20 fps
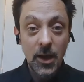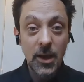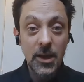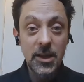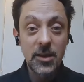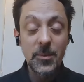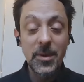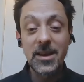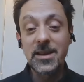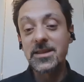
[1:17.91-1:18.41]

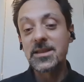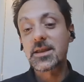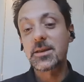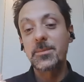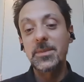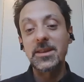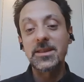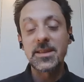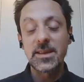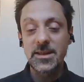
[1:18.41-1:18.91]
You may see
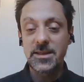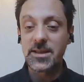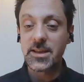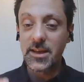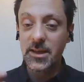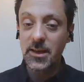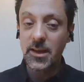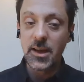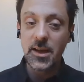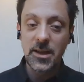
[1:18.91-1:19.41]
me
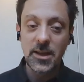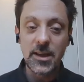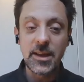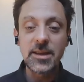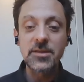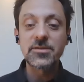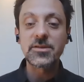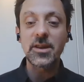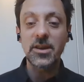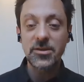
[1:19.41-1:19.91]
teaching
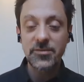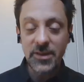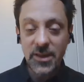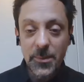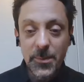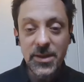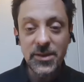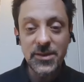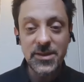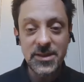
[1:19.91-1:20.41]
introductory
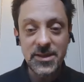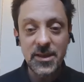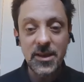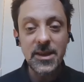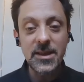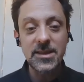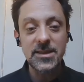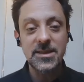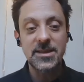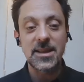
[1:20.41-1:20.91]
computer
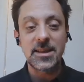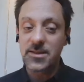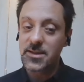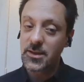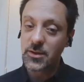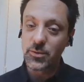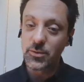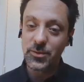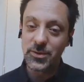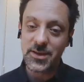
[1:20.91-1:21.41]
science. That's the
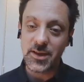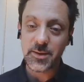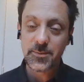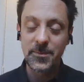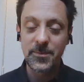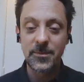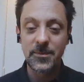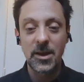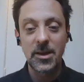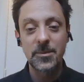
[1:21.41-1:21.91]
course
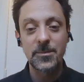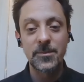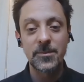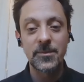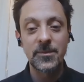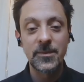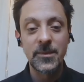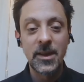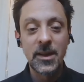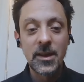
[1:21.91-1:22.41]

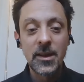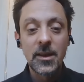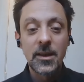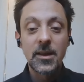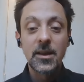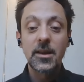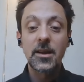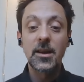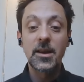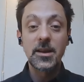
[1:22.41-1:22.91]
I'm
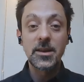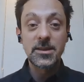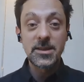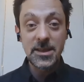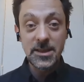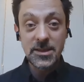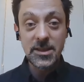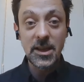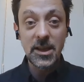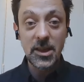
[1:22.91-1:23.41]

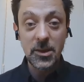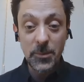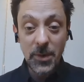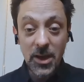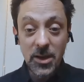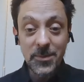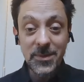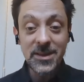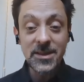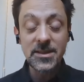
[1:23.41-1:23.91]
teaching at the
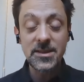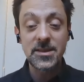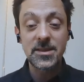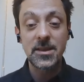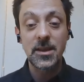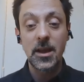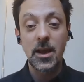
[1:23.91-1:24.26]
moment.